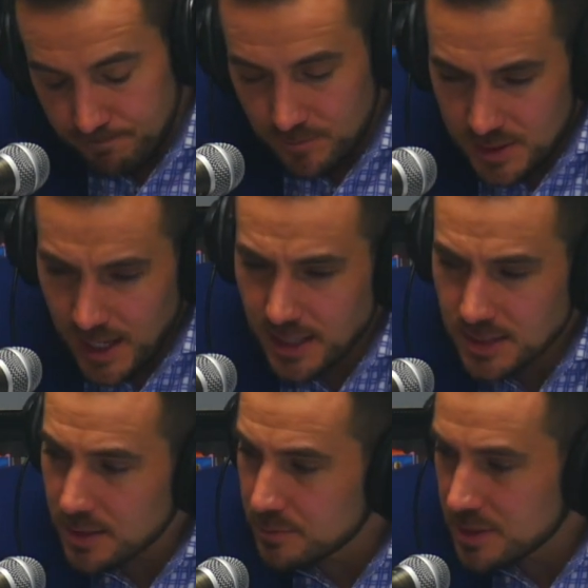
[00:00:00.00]
saying
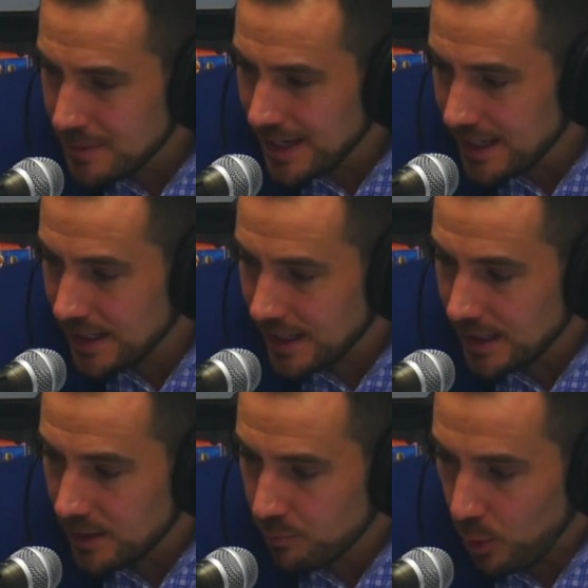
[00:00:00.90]
some demeaning and
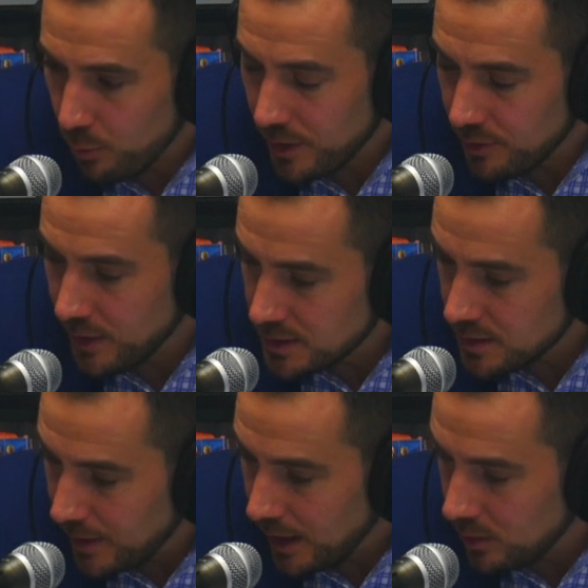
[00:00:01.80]
inappropriate things
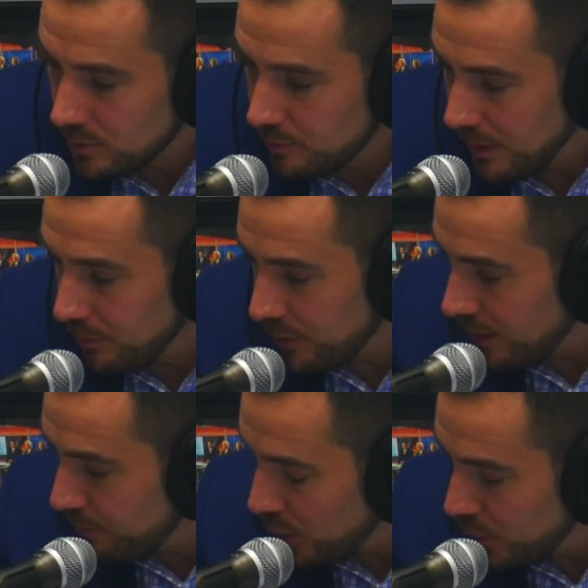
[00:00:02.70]
about people that
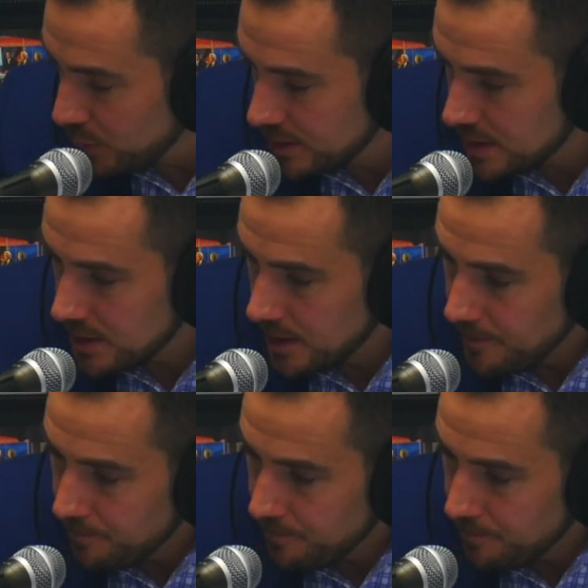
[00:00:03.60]
oppose